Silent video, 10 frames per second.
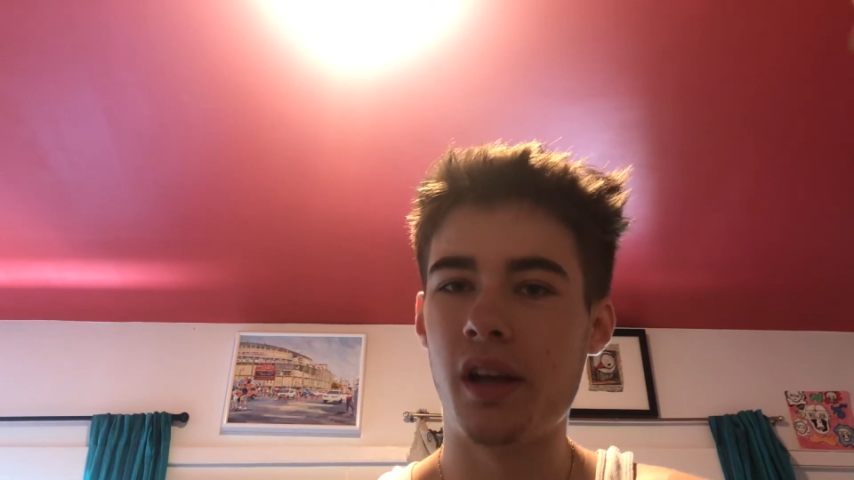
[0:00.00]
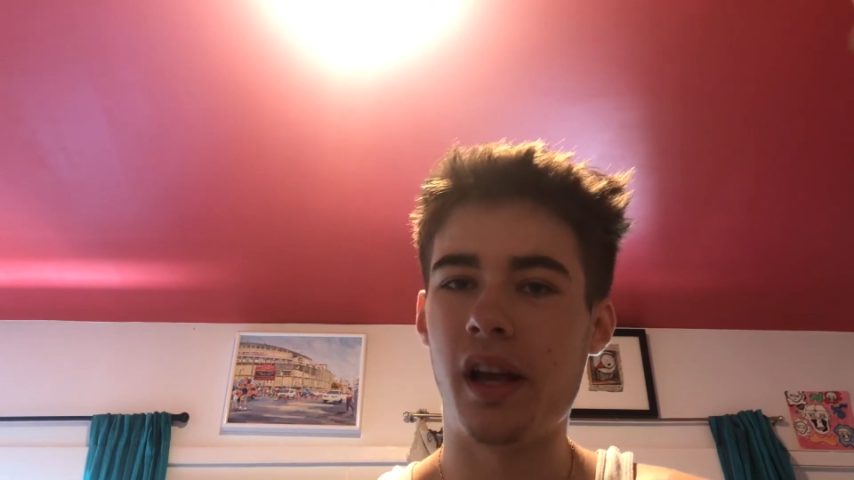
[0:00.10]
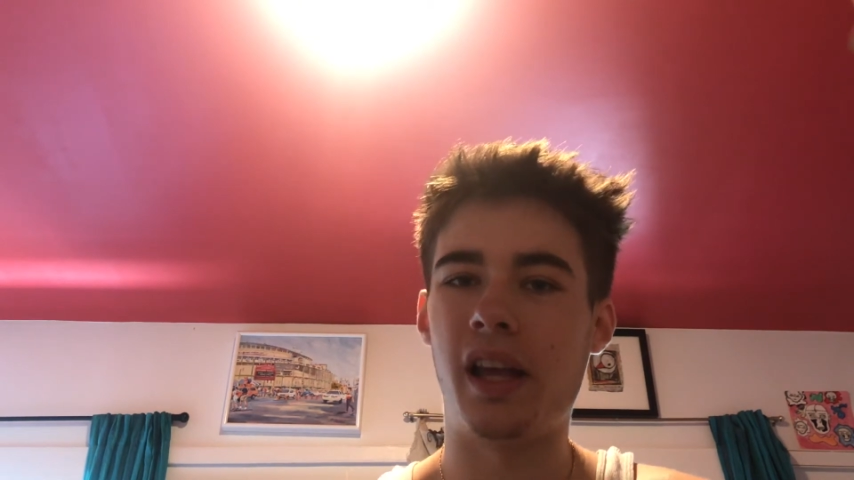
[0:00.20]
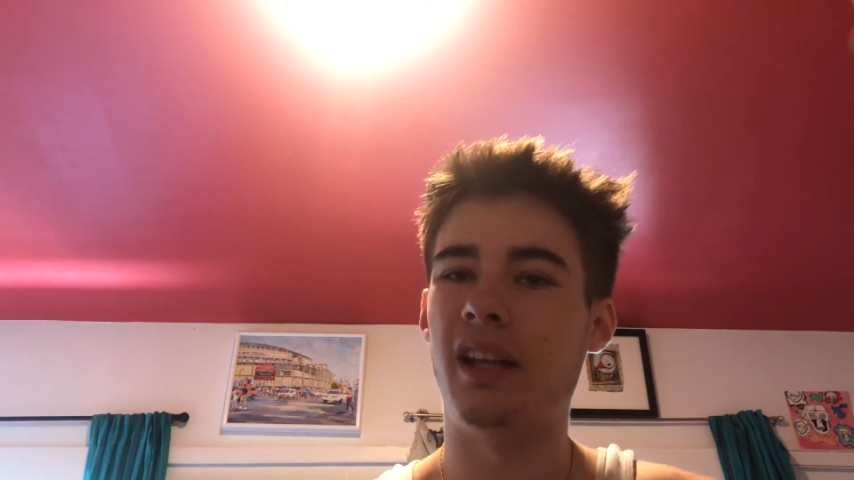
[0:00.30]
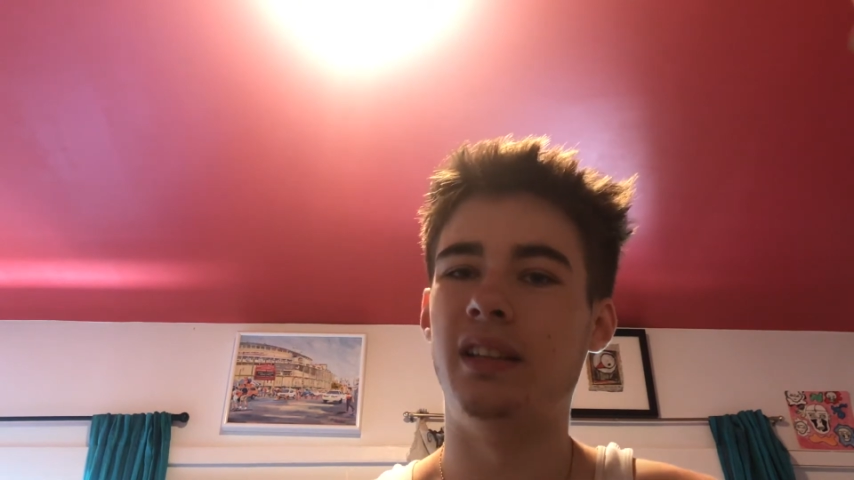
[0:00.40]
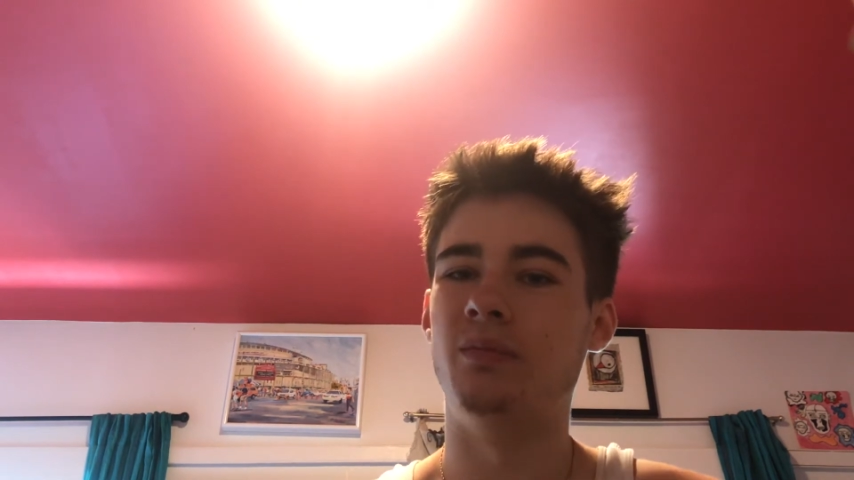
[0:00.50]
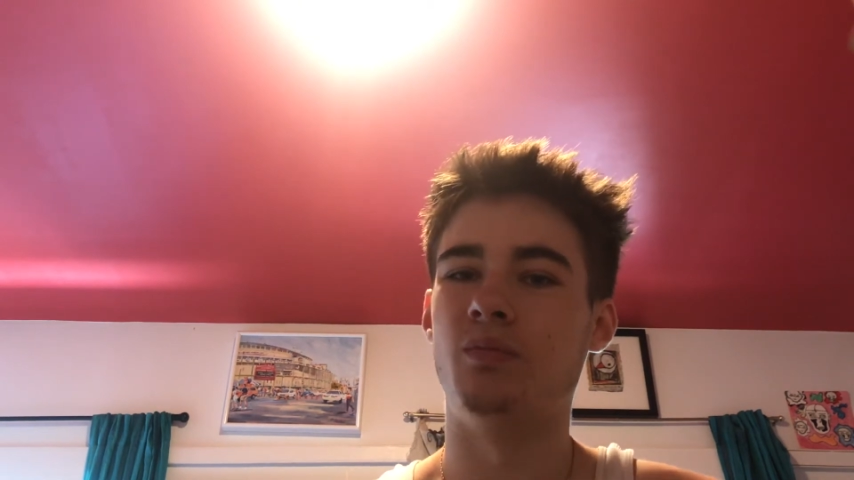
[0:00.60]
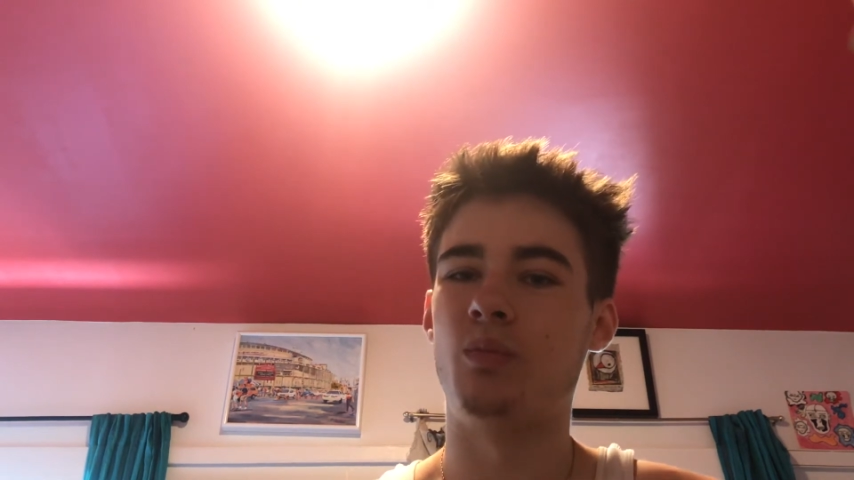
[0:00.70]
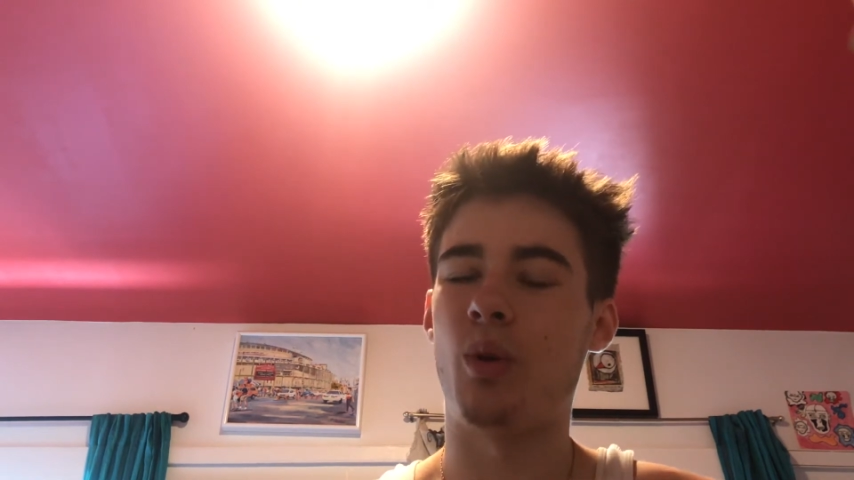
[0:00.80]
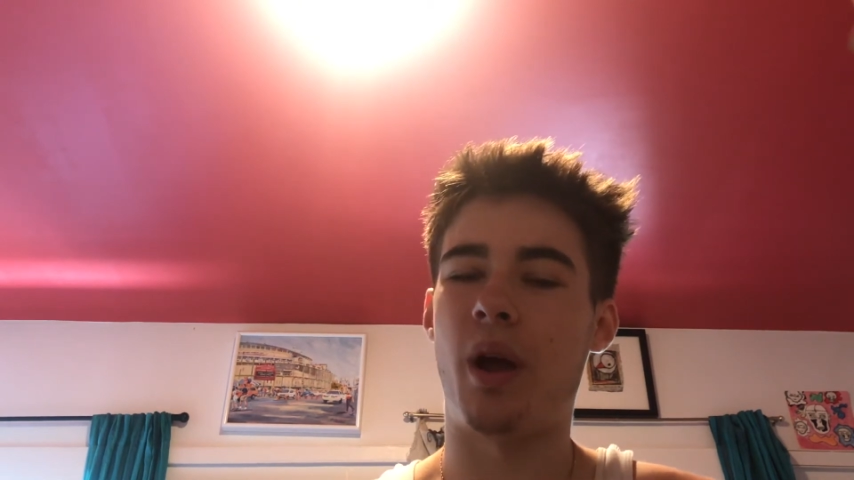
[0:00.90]

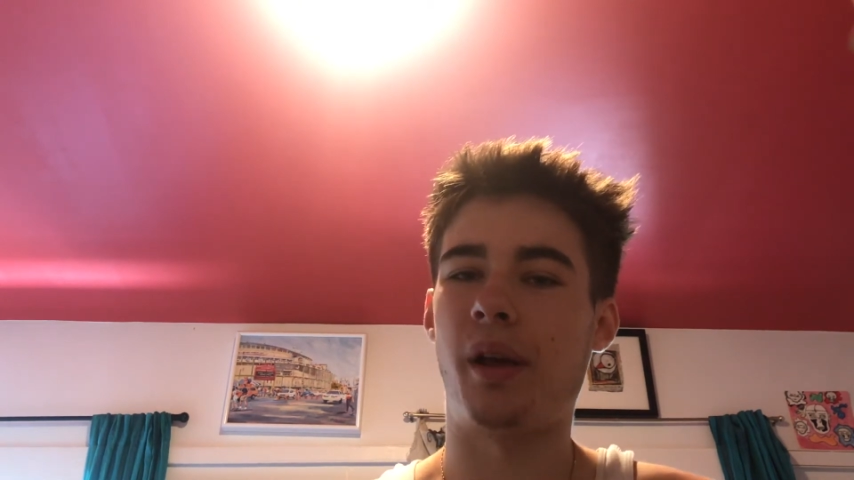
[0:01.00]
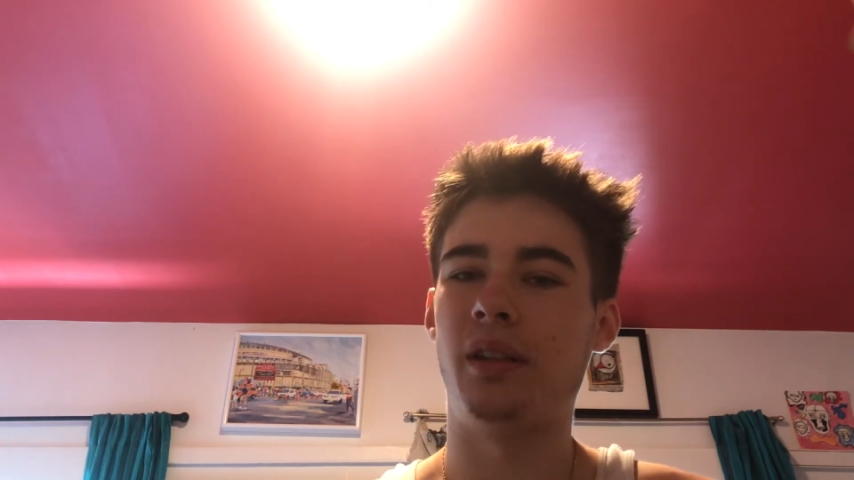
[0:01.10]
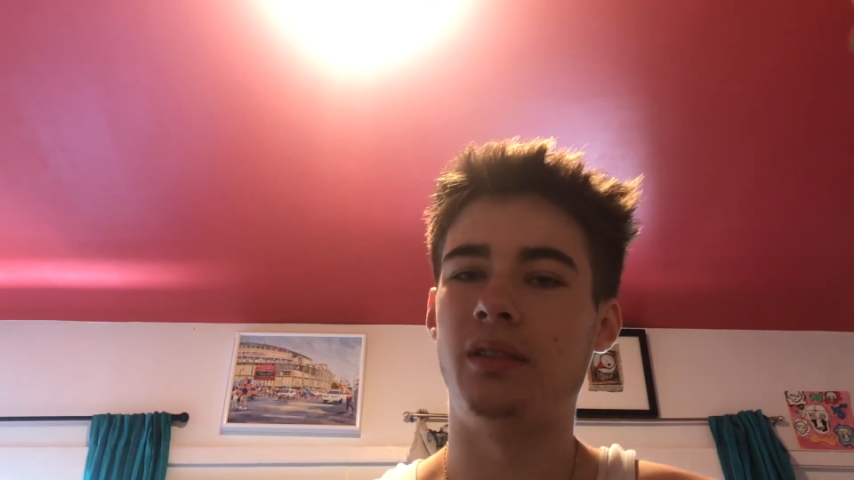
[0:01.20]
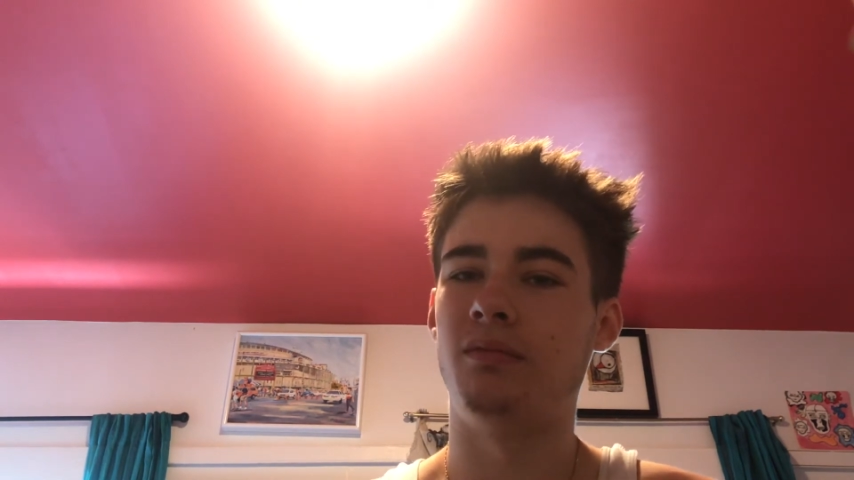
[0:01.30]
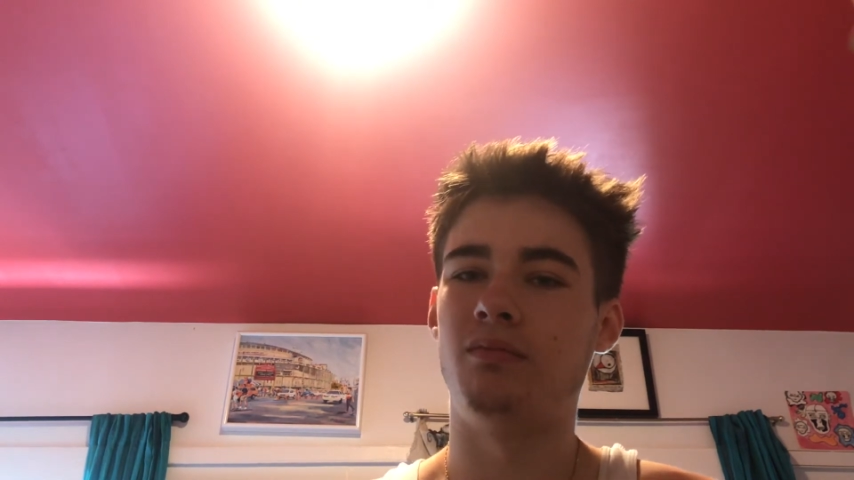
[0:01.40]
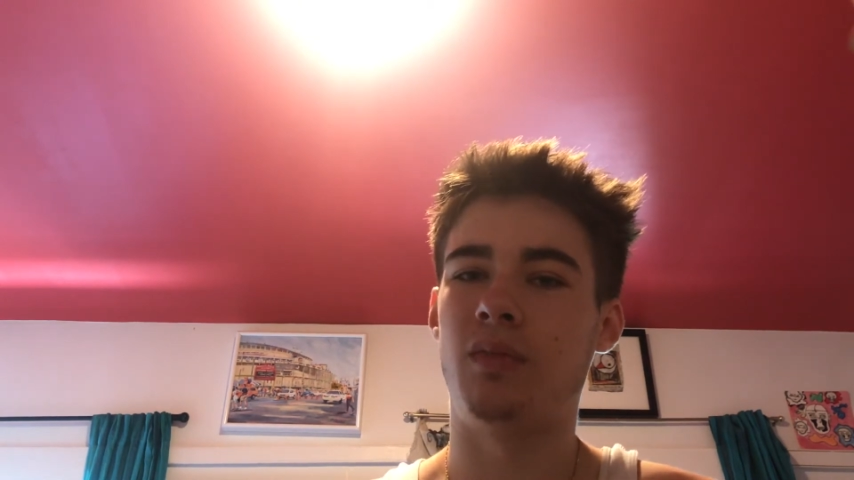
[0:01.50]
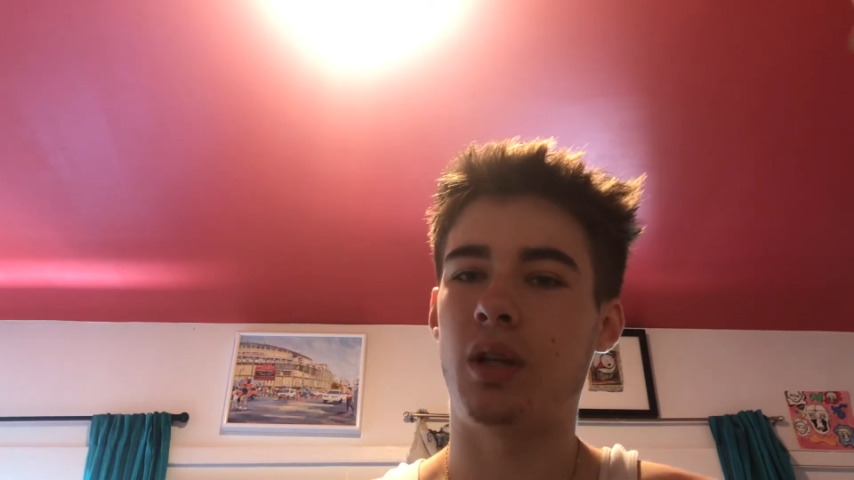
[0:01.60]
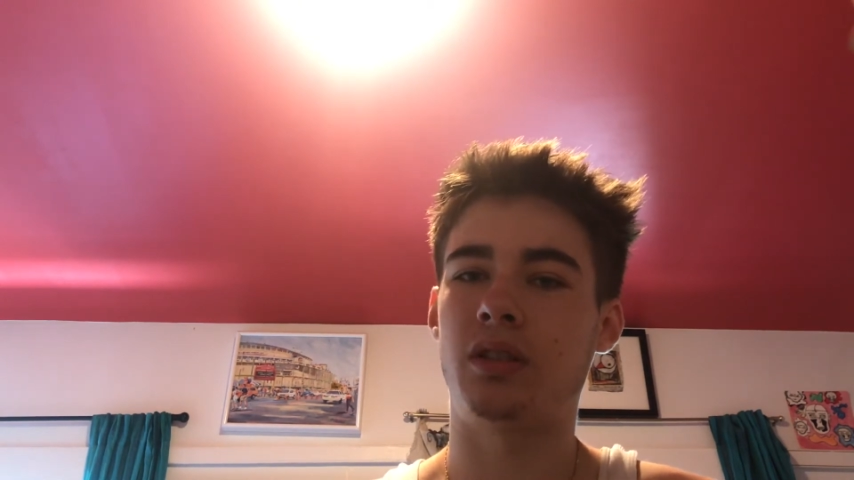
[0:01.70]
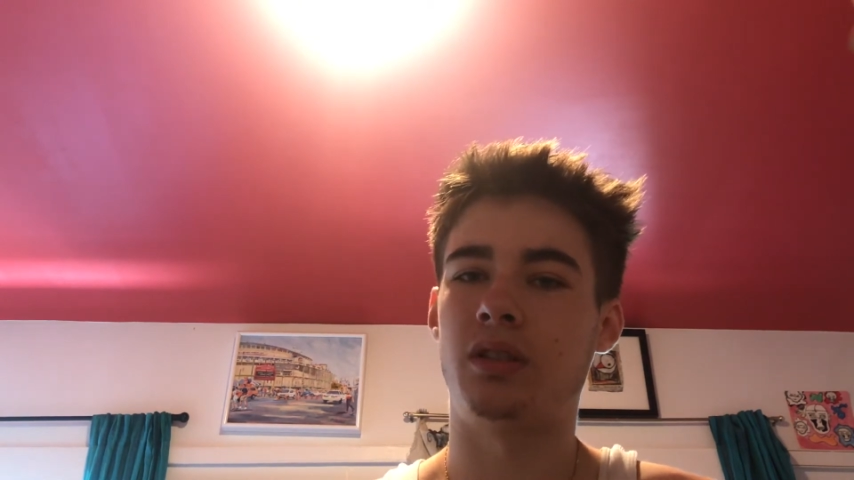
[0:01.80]
And that's